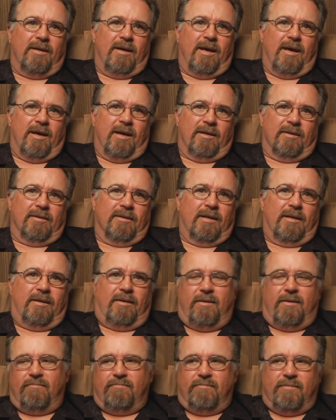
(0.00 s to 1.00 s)
And
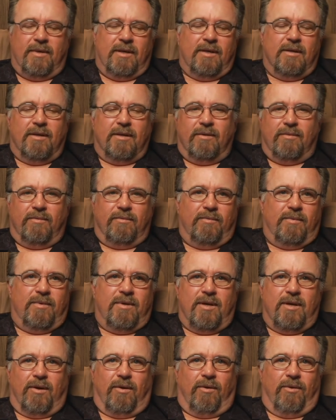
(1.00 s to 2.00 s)

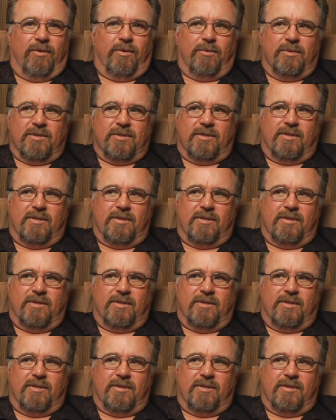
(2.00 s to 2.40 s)
there was